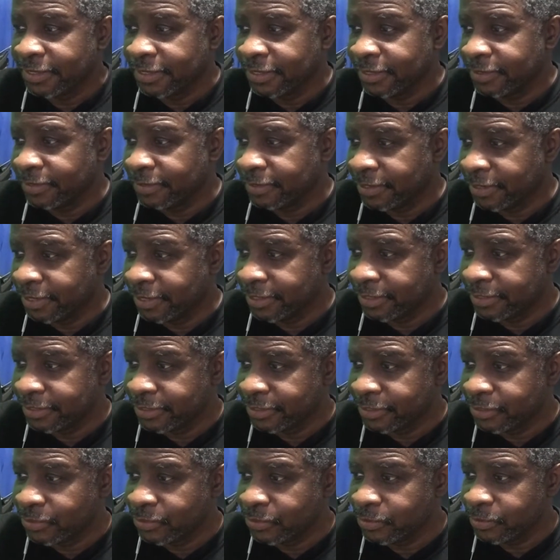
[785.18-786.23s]
Okay,
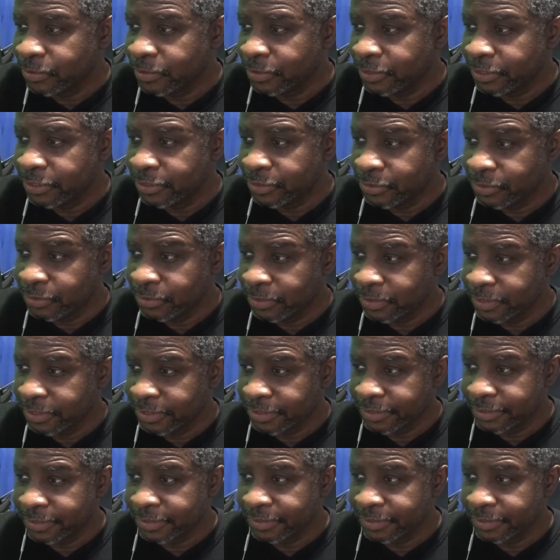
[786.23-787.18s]
just truly, truly.